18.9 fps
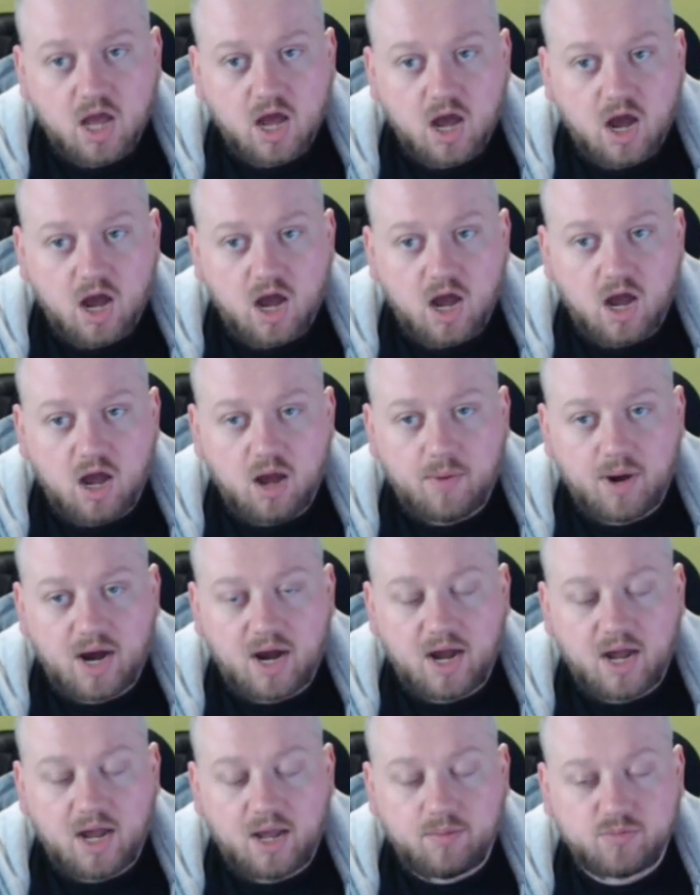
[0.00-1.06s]

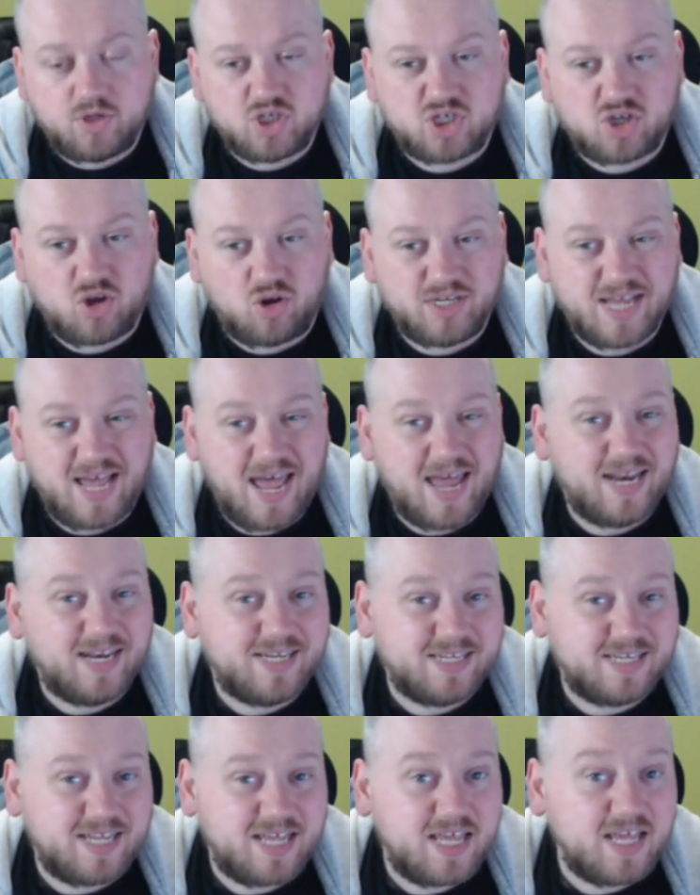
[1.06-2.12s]
I'm just going to end
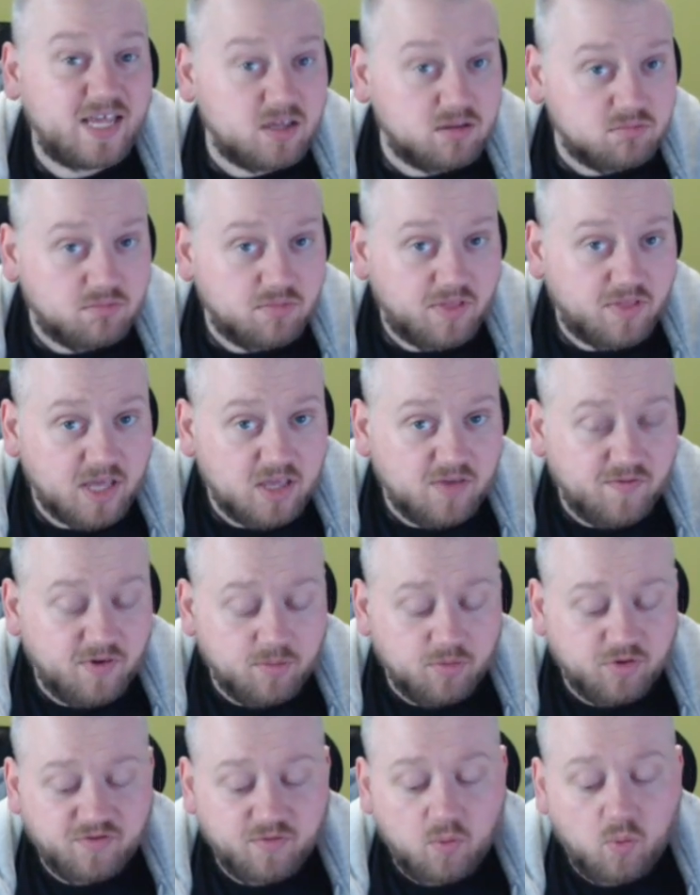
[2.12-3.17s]
it here. Thank you very
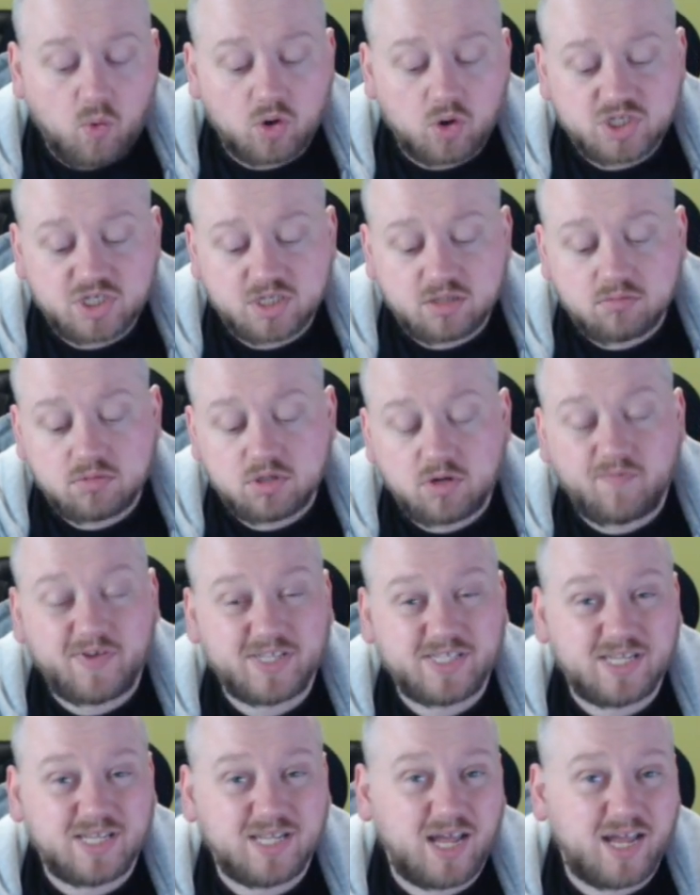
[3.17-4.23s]
much for watching. Don't
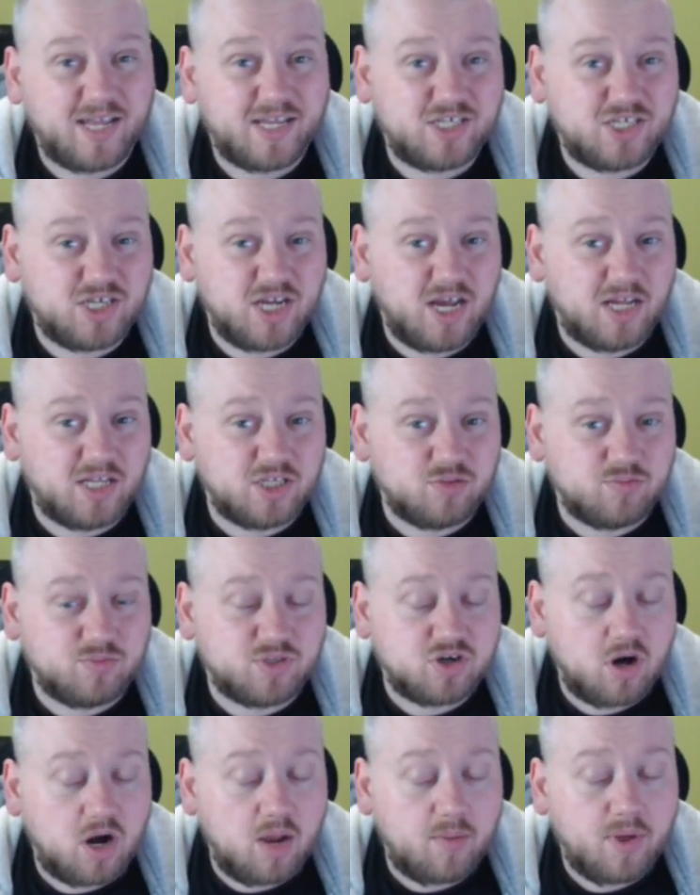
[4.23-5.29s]
forget to like, share and
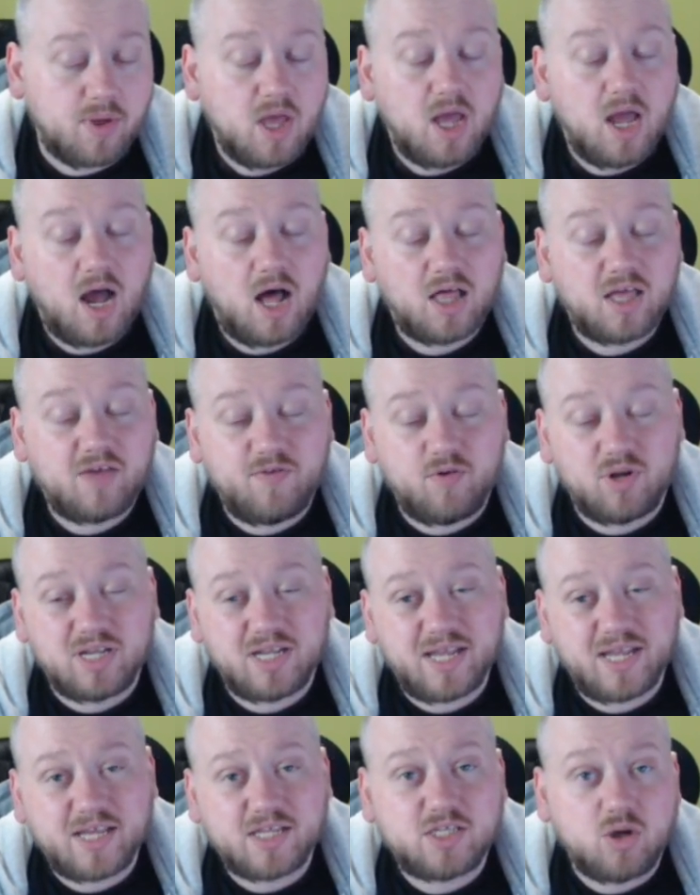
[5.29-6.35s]
subscribe. I'll give you a
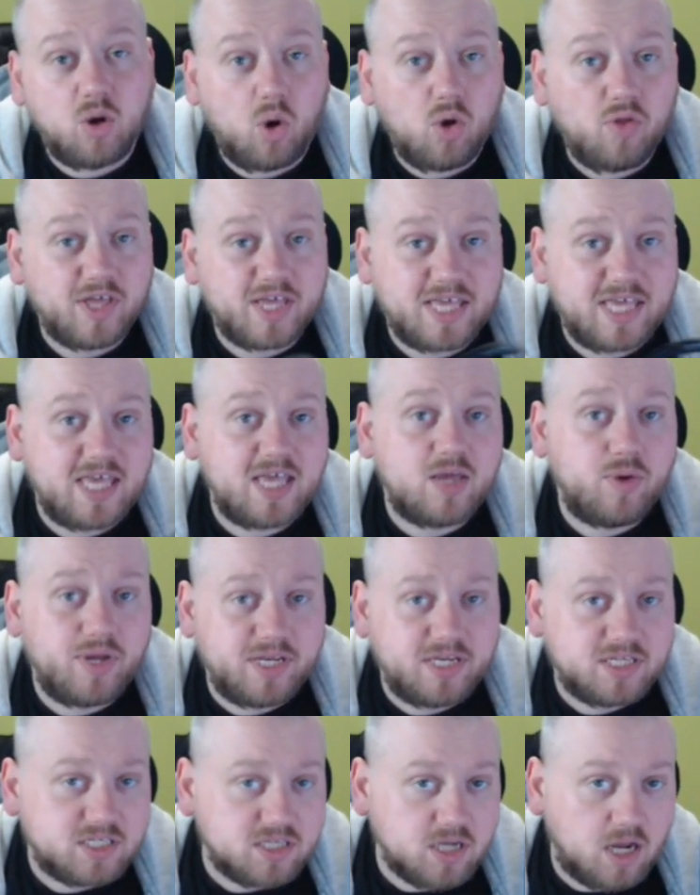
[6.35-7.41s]
link to other Kiwi
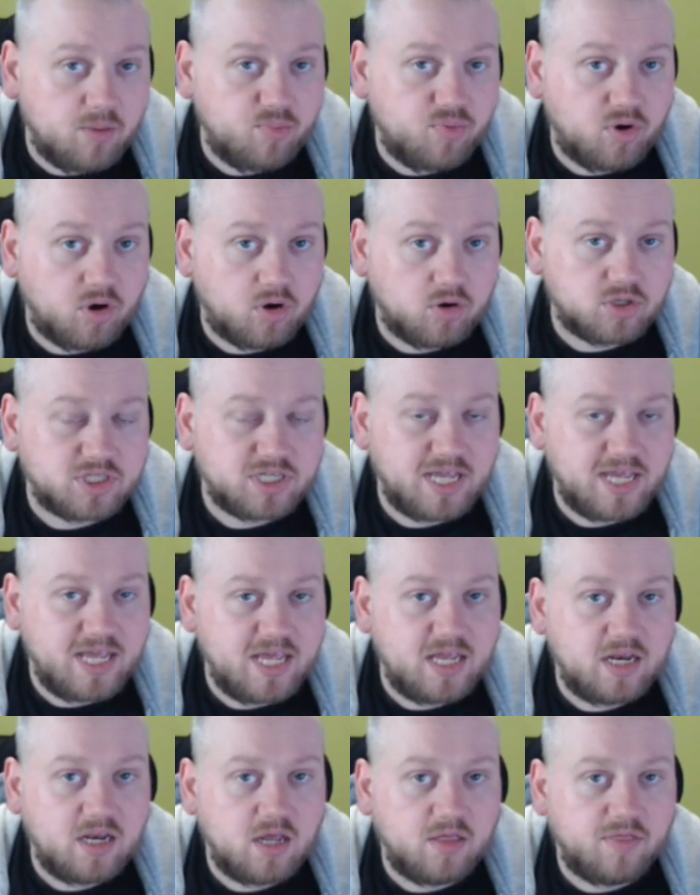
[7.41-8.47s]
Design products
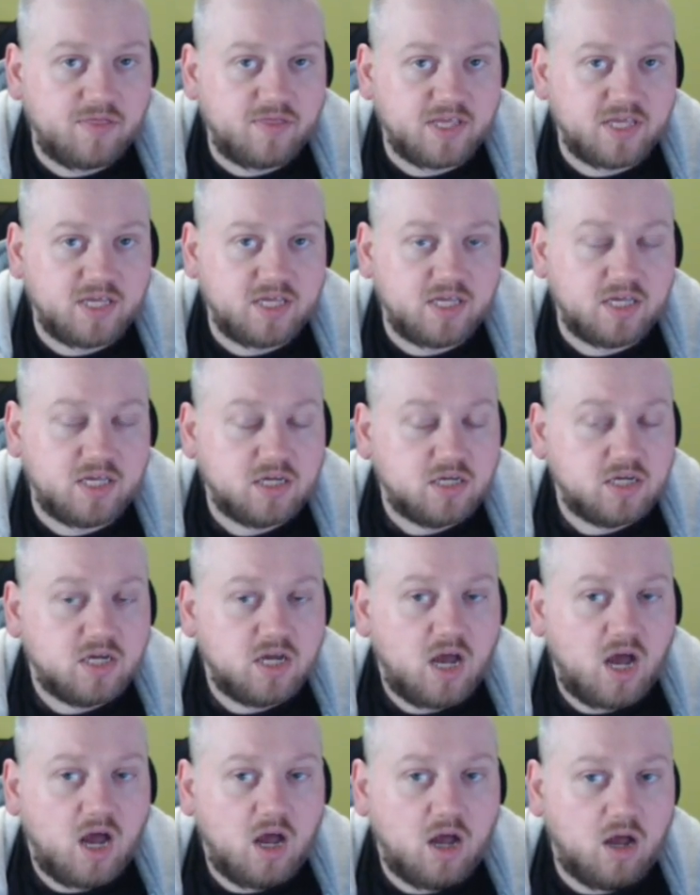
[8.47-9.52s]
in the
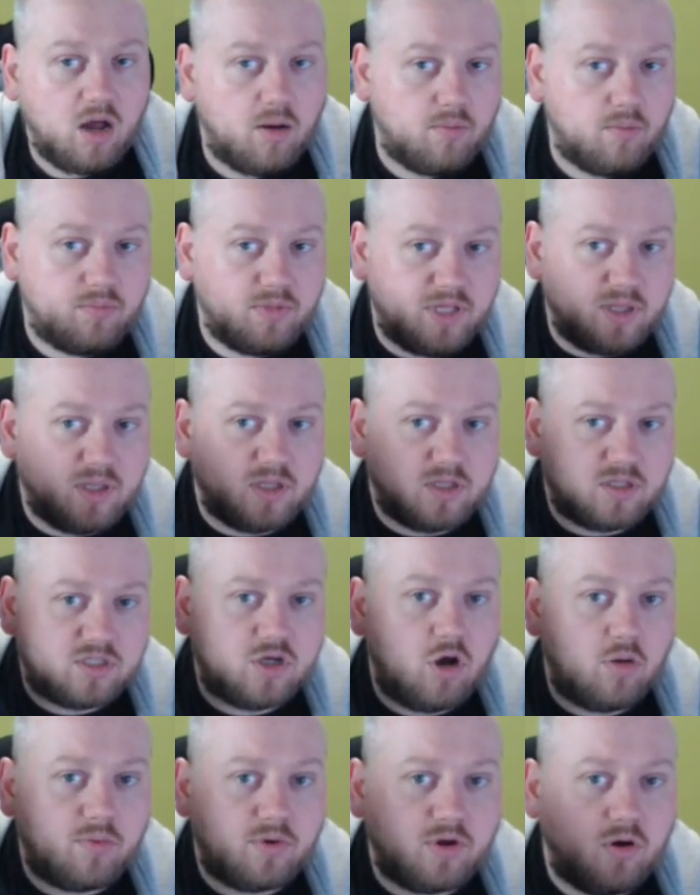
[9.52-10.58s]

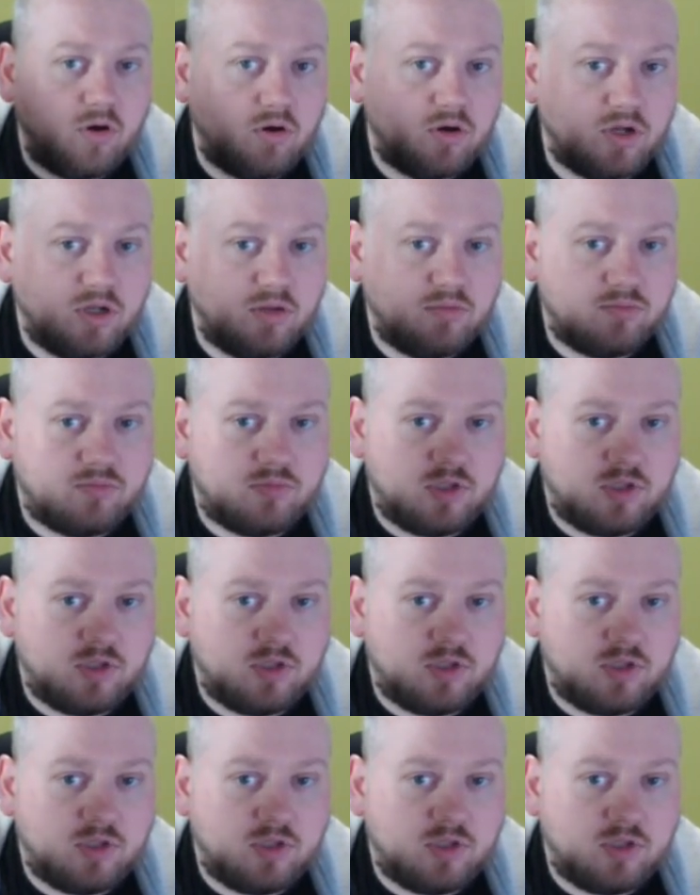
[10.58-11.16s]
top corner,